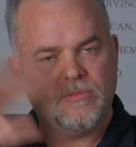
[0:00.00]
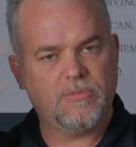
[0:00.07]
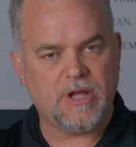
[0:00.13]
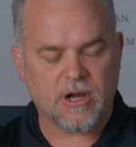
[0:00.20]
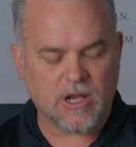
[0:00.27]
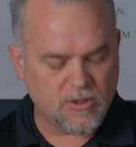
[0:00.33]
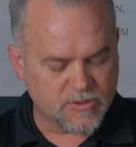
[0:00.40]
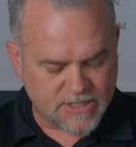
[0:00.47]

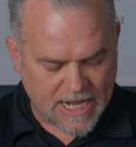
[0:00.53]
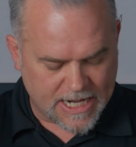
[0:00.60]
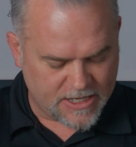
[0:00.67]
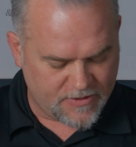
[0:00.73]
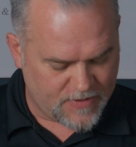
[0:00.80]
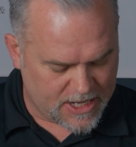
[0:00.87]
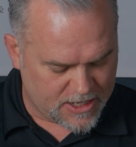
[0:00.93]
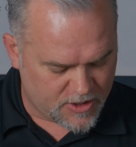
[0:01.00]
there goes that
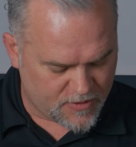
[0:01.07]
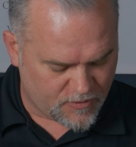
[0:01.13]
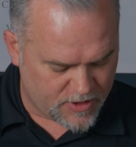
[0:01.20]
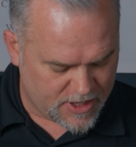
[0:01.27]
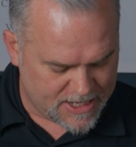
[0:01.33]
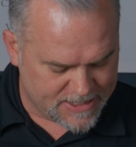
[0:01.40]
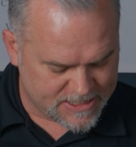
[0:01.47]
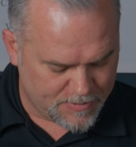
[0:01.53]
advantage for
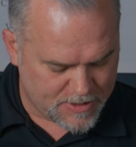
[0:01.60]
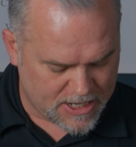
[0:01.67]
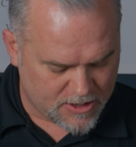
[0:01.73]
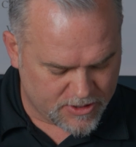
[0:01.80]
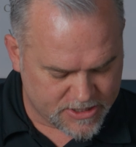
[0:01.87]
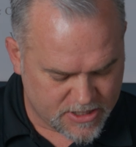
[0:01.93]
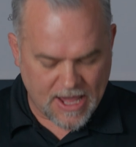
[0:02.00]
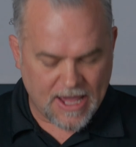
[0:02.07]
the AC
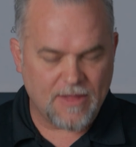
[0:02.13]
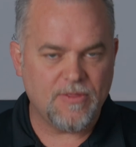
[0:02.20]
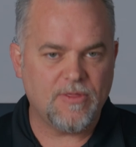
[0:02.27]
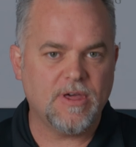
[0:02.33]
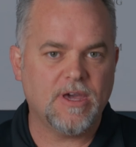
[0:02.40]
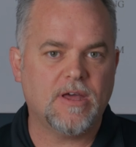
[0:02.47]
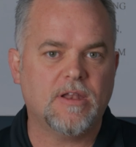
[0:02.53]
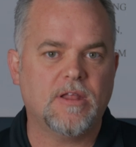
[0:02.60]
batteries. And
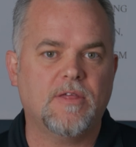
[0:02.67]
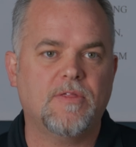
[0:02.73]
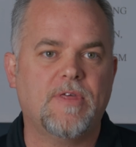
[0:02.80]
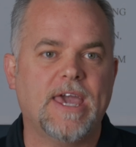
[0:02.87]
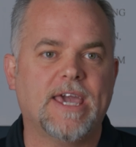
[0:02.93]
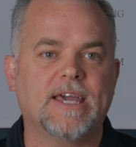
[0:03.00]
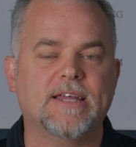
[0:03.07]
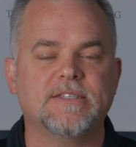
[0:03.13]
then
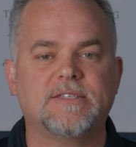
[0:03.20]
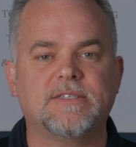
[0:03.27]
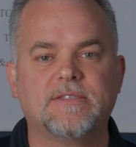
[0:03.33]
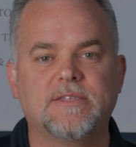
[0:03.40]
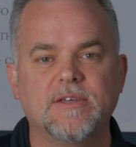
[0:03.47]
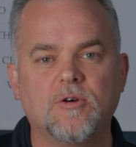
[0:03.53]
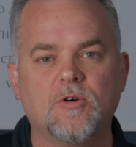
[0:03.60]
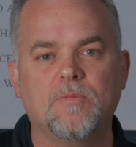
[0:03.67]
they can
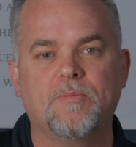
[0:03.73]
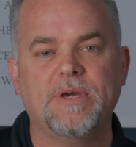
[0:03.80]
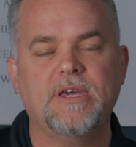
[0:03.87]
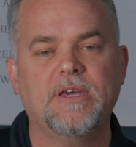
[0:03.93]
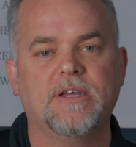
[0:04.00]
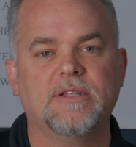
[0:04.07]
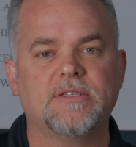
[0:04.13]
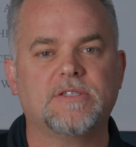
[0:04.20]
still
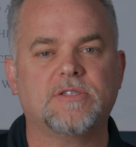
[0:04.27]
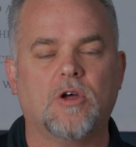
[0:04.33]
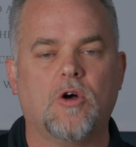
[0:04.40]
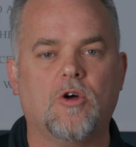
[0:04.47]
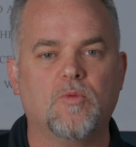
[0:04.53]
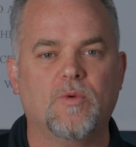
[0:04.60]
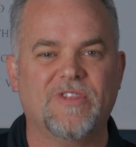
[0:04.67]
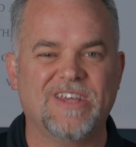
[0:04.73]
be
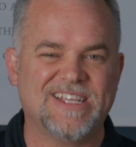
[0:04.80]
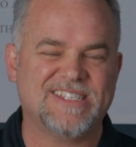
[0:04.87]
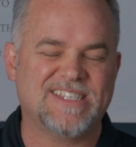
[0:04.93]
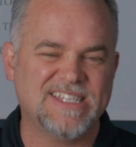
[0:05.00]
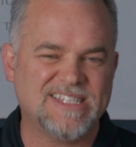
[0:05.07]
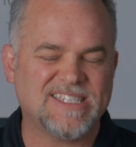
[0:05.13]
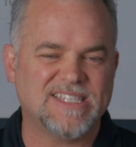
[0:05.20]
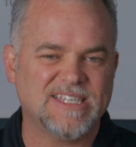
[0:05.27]
installed with
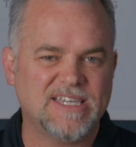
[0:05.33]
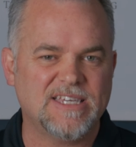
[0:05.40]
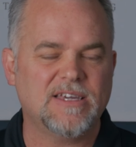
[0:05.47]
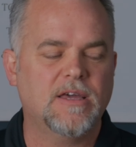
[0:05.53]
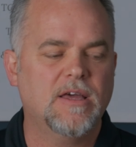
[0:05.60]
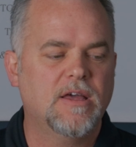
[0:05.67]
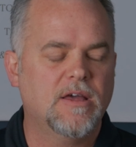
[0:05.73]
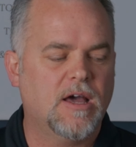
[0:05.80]

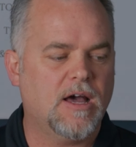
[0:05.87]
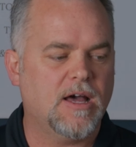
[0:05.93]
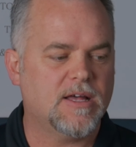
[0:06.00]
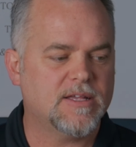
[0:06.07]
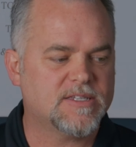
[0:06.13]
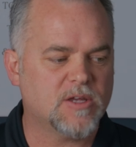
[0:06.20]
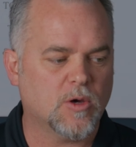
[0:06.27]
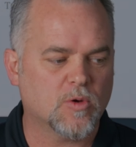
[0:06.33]
existing
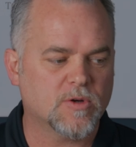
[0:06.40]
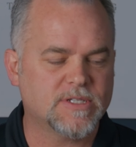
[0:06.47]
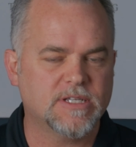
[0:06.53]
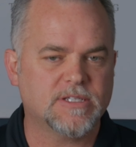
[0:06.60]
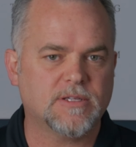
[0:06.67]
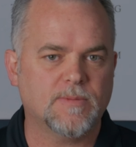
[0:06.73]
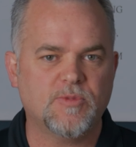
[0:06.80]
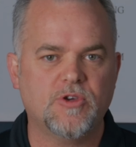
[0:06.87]
solar
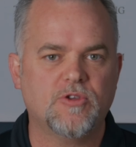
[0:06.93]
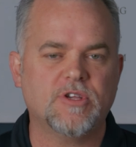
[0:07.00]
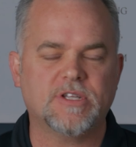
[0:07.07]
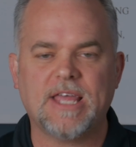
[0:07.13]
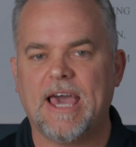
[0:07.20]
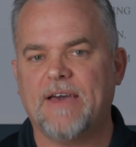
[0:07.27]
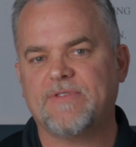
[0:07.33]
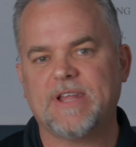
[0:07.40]
systems. You
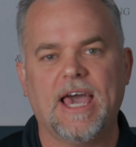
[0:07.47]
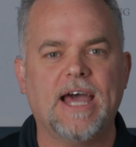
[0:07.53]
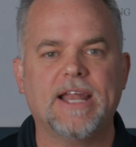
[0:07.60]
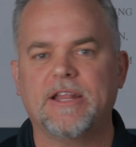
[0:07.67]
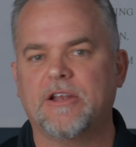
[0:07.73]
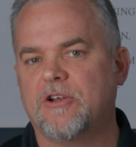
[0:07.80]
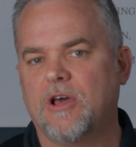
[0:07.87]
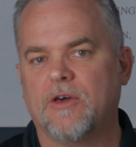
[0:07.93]
just have to add
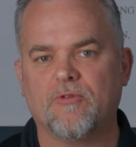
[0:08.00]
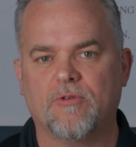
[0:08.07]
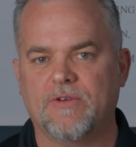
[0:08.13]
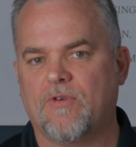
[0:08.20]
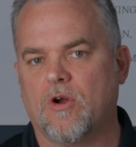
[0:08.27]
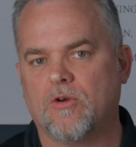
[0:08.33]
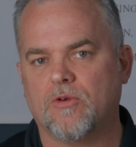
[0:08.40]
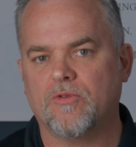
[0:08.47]
in another
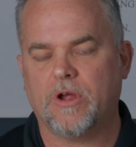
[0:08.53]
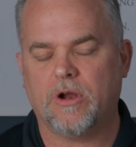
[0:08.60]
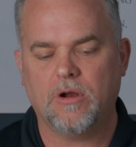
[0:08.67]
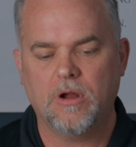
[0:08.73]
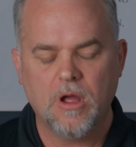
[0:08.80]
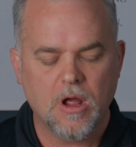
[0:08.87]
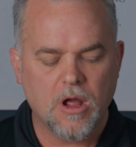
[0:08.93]
inverter there